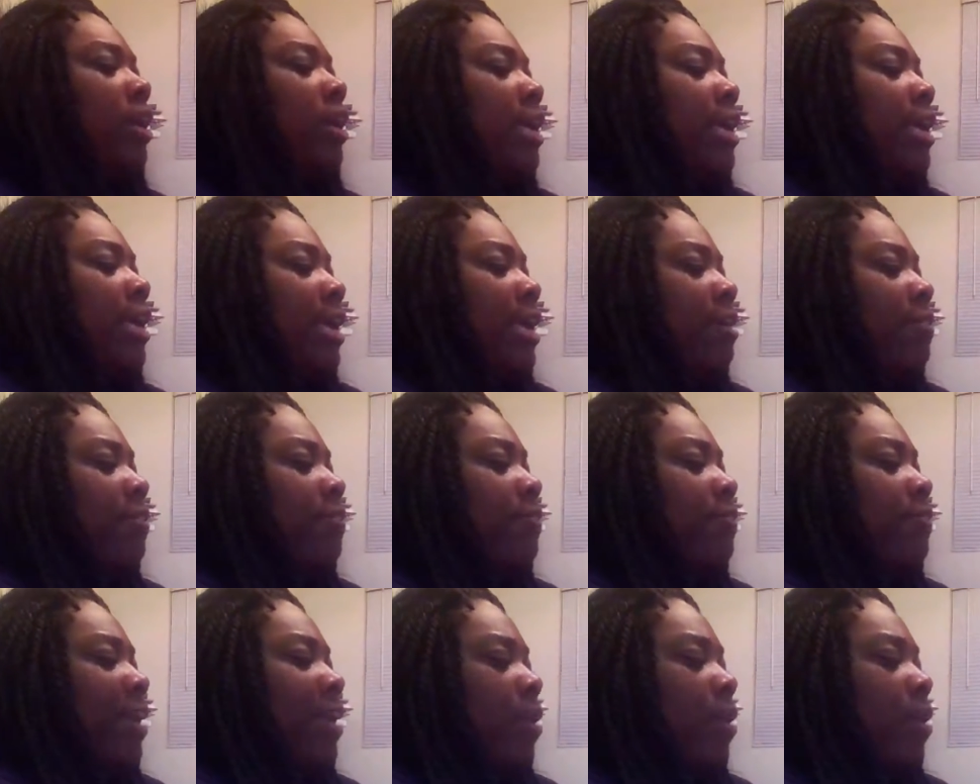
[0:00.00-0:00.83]
if
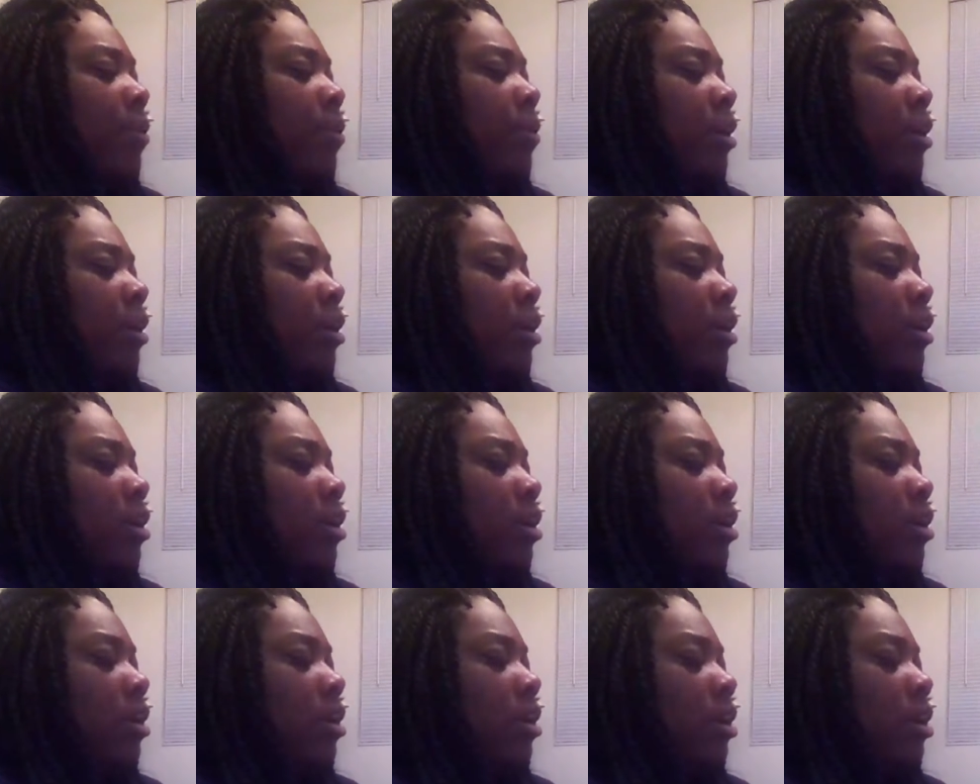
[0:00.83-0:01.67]
our
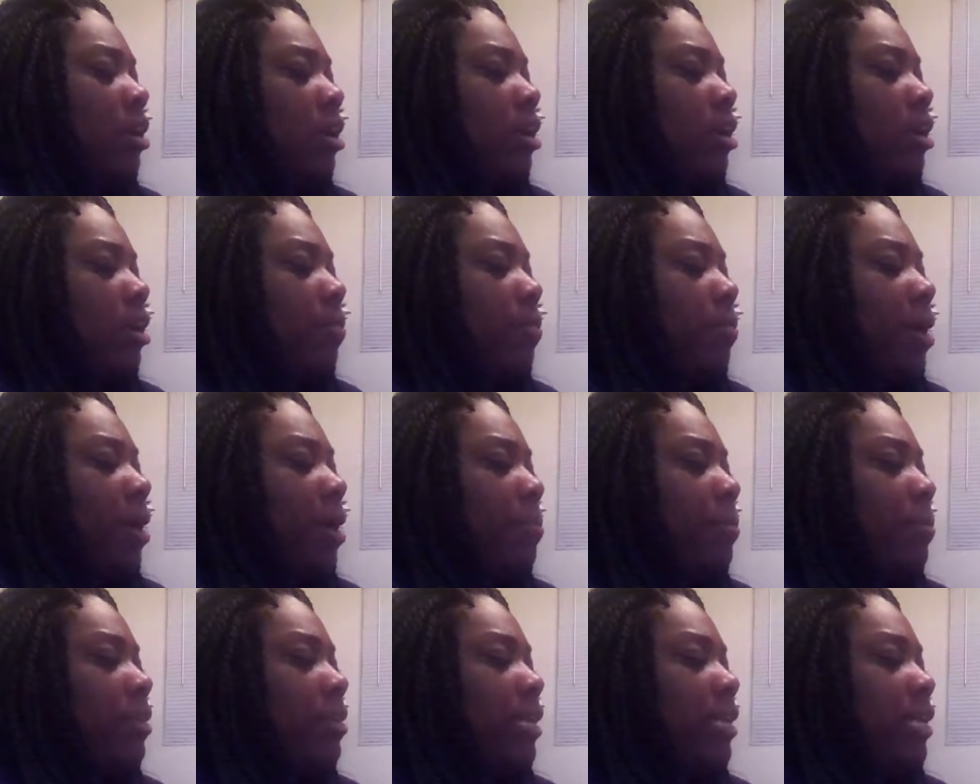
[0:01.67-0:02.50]

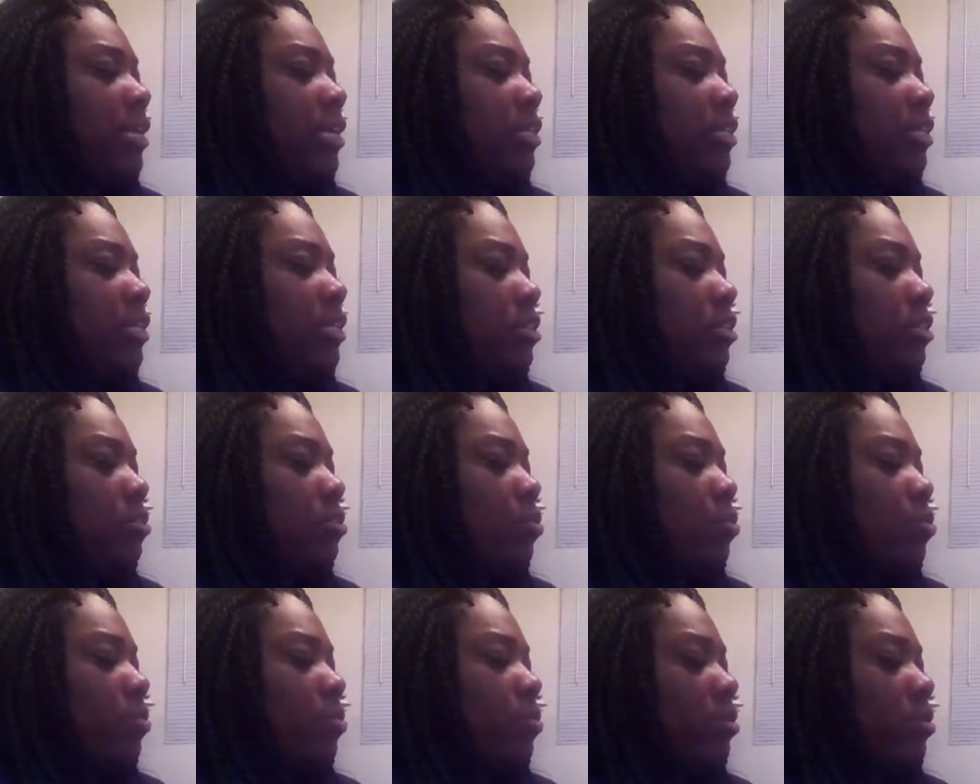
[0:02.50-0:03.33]
population is
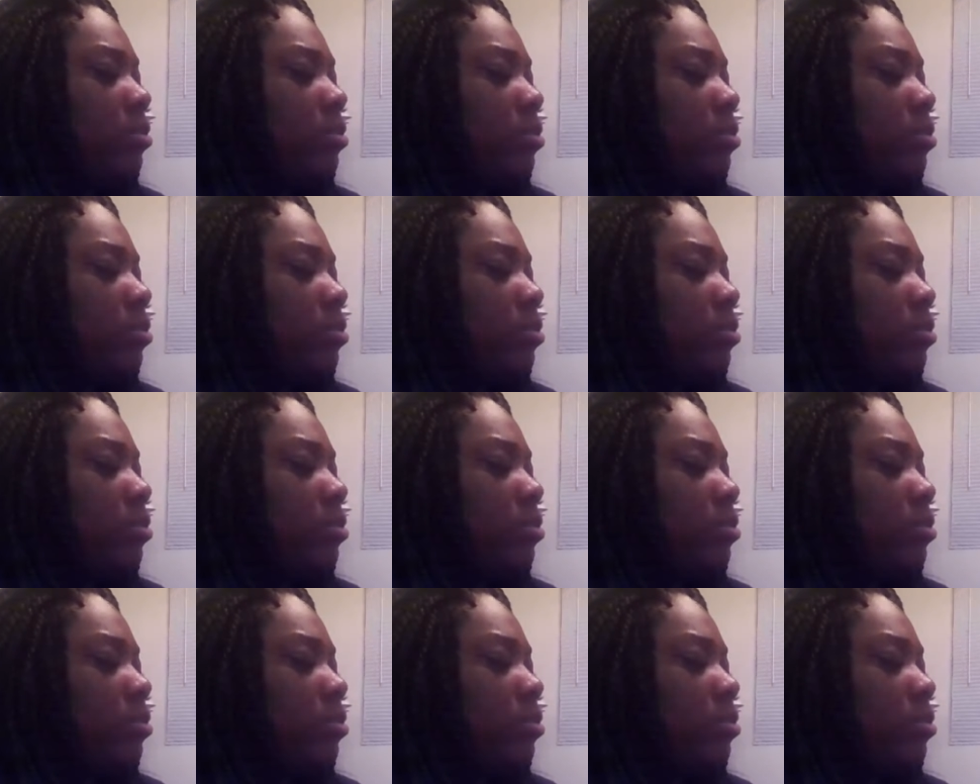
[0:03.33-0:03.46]
normal.